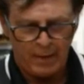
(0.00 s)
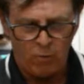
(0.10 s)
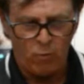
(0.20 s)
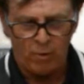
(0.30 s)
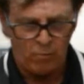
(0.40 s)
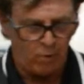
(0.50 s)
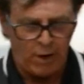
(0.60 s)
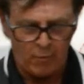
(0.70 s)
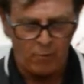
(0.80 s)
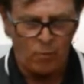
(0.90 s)
or
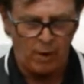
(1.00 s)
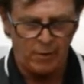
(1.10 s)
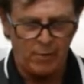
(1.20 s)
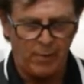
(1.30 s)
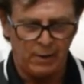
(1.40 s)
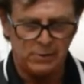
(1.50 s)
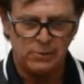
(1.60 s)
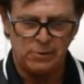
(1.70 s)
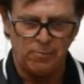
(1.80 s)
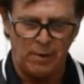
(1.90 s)
other water
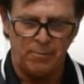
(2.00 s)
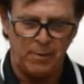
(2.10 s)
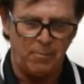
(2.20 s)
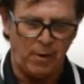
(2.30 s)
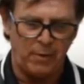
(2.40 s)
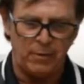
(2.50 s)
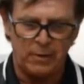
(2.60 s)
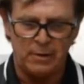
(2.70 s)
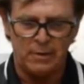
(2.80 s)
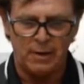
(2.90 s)
deposits that might be part of
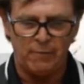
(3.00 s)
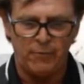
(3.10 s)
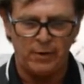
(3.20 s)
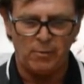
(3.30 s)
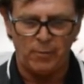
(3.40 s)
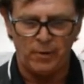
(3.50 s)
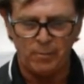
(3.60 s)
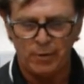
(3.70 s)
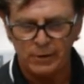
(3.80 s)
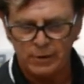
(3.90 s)
the fingerprint
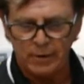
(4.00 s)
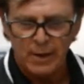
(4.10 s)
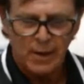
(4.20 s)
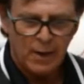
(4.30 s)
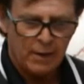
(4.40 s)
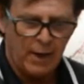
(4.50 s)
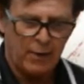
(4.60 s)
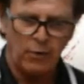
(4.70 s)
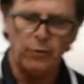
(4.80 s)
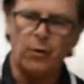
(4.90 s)
impression. Now
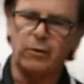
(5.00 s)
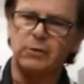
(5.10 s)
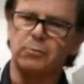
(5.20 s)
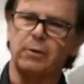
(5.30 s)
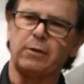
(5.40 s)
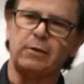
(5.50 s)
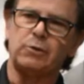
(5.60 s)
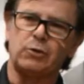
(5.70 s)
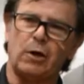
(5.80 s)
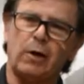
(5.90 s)
you'll notice with
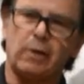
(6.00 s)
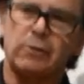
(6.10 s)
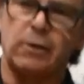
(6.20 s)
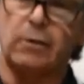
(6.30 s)
these jars